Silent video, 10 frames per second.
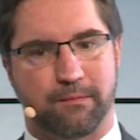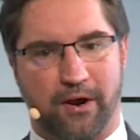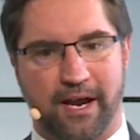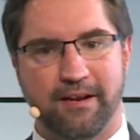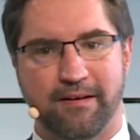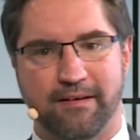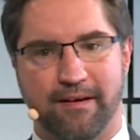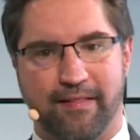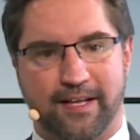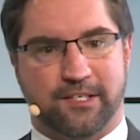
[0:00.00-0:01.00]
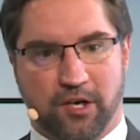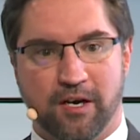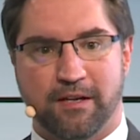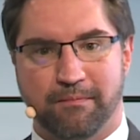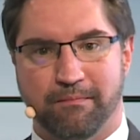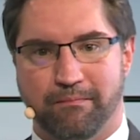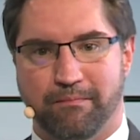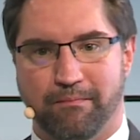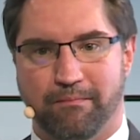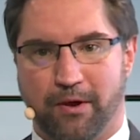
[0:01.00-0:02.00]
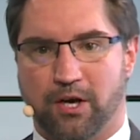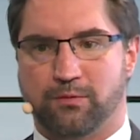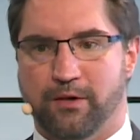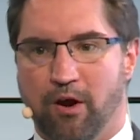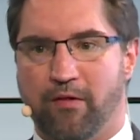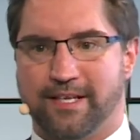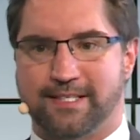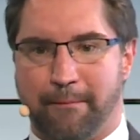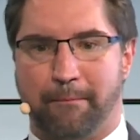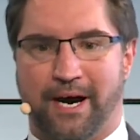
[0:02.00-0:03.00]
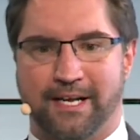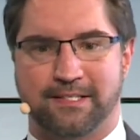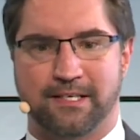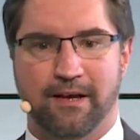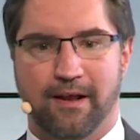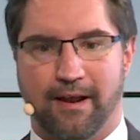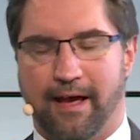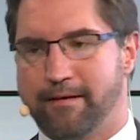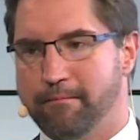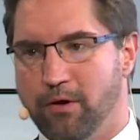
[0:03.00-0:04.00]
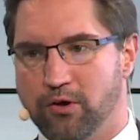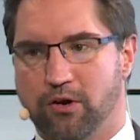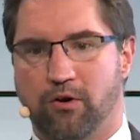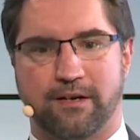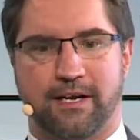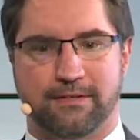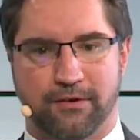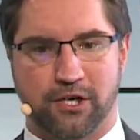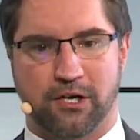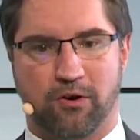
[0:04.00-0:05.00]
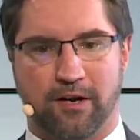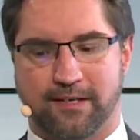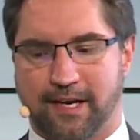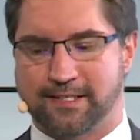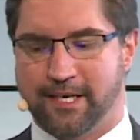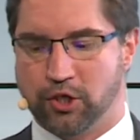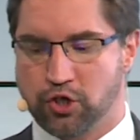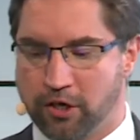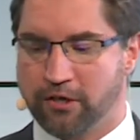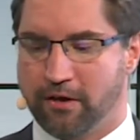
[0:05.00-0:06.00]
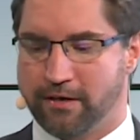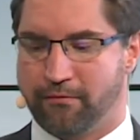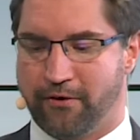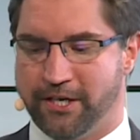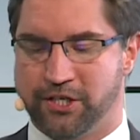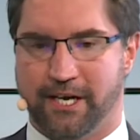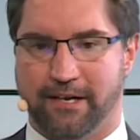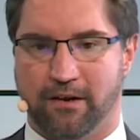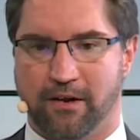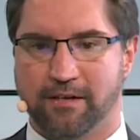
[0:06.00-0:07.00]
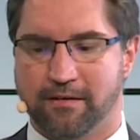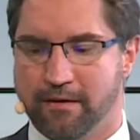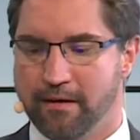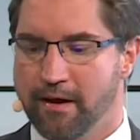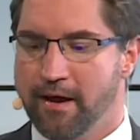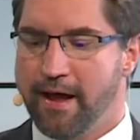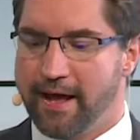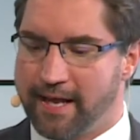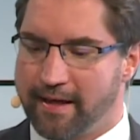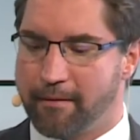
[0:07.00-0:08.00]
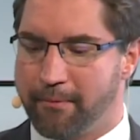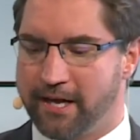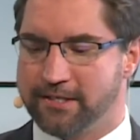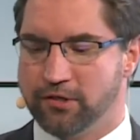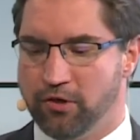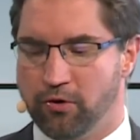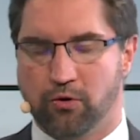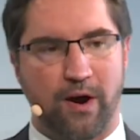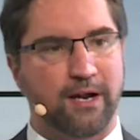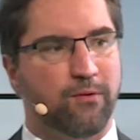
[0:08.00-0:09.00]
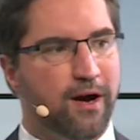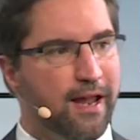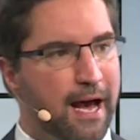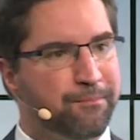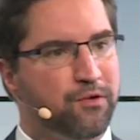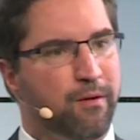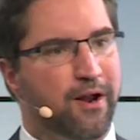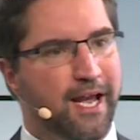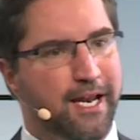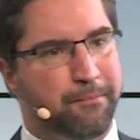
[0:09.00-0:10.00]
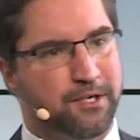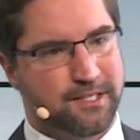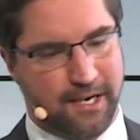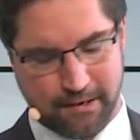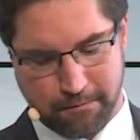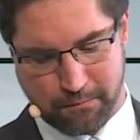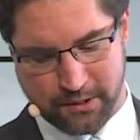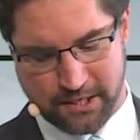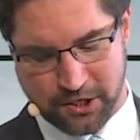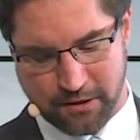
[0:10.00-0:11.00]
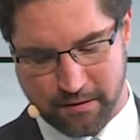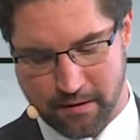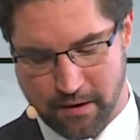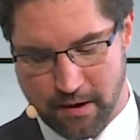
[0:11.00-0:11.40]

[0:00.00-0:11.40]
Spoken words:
the brain, and that's good, because we know that some parts, like motor cortex, visual cortex, they should not differentiate a lot, and other parts do quite well, up to about 80% precision.